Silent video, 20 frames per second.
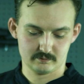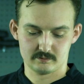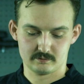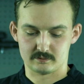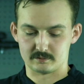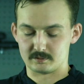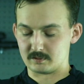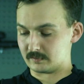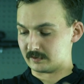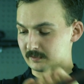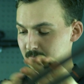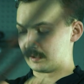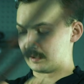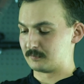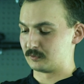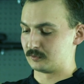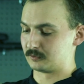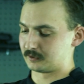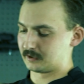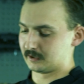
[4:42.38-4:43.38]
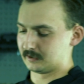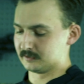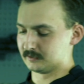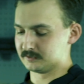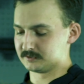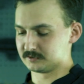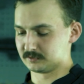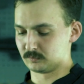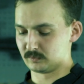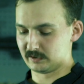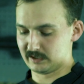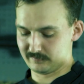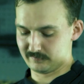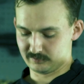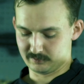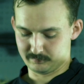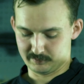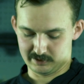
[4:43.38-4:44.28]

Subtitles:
throw in my bolt cutters or whatever it